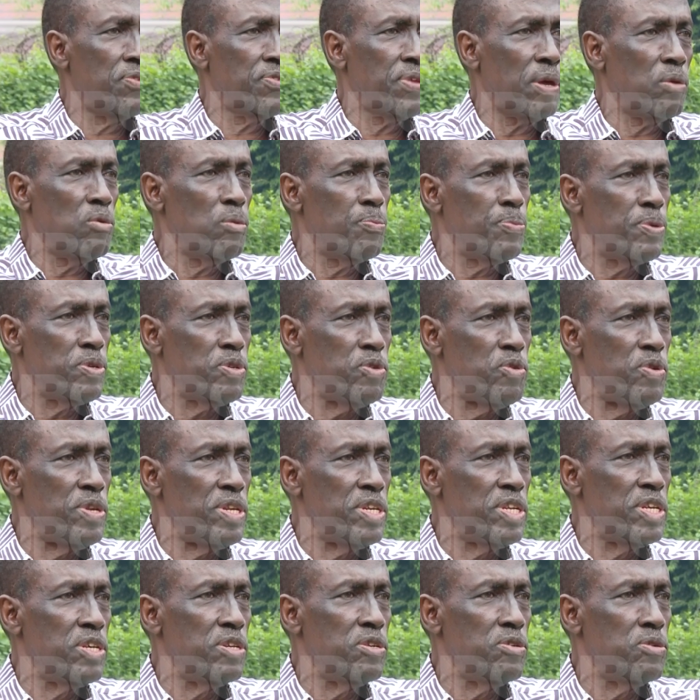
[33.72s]
It's an
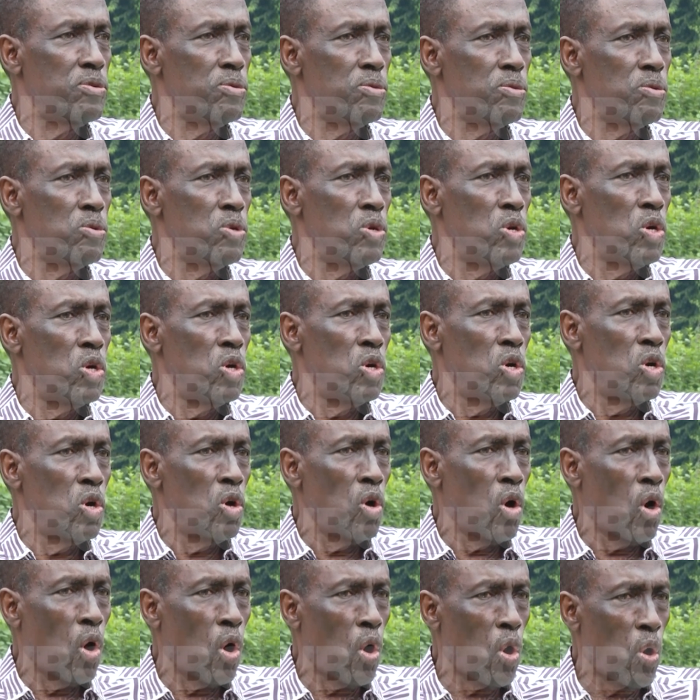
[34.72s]
opportunity to
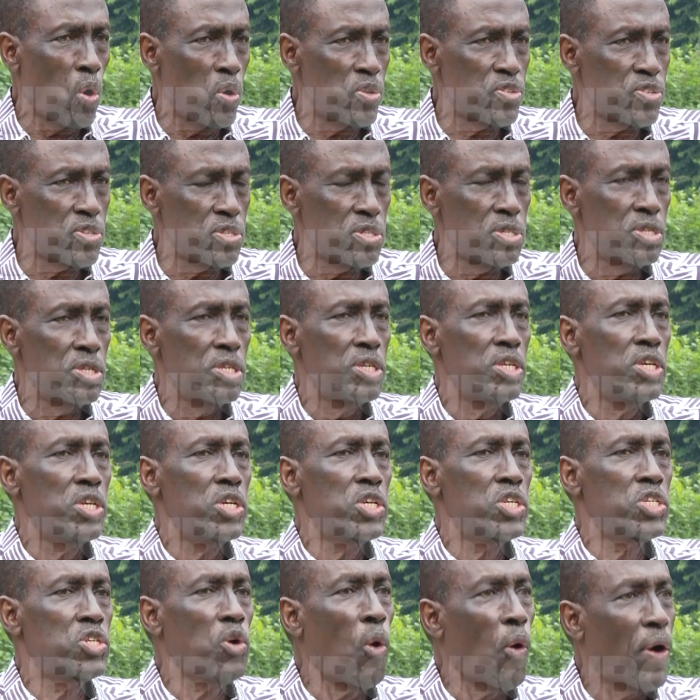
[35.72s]
host,
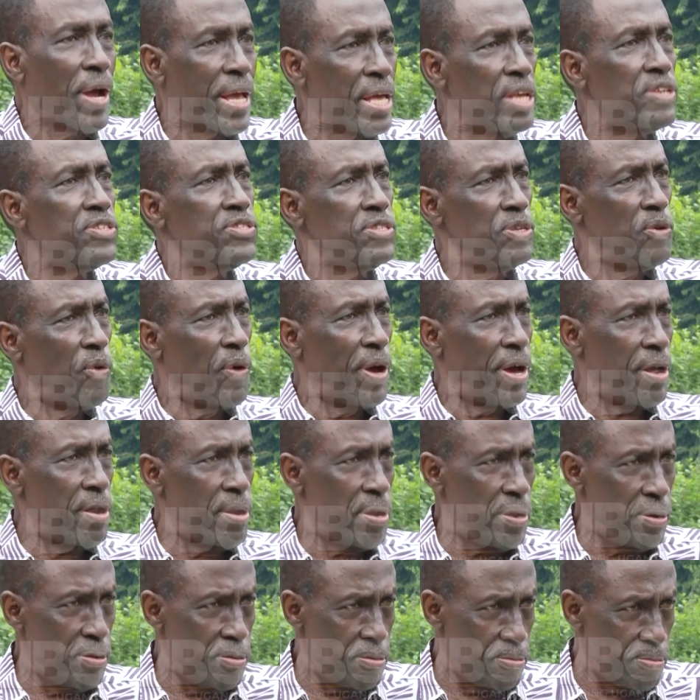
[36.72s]
showcase
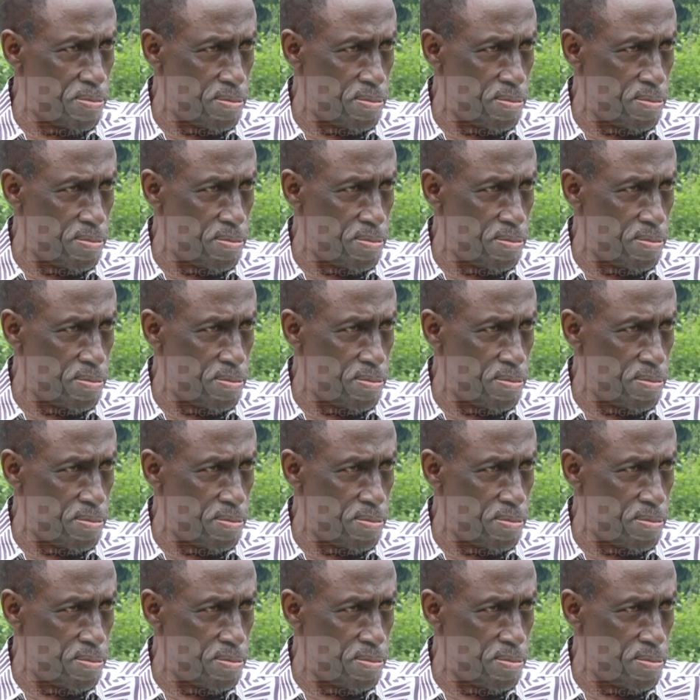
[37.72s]
Uganda,